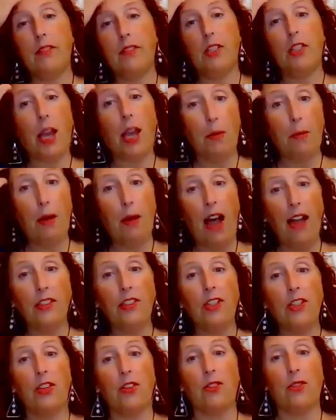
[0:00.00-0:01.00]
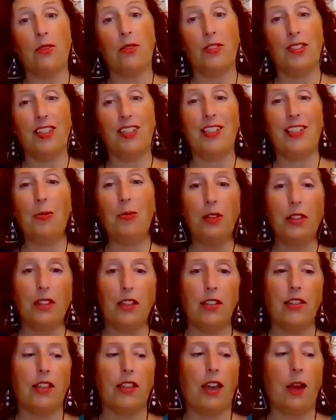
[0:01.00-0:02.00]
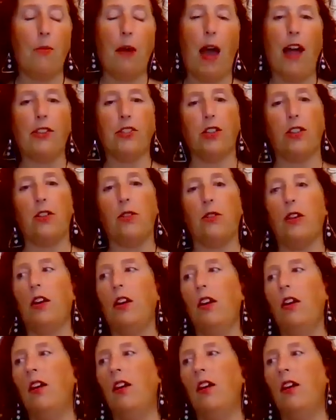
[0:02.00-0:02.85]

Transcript: to get back to you, to sit with this and get back to you.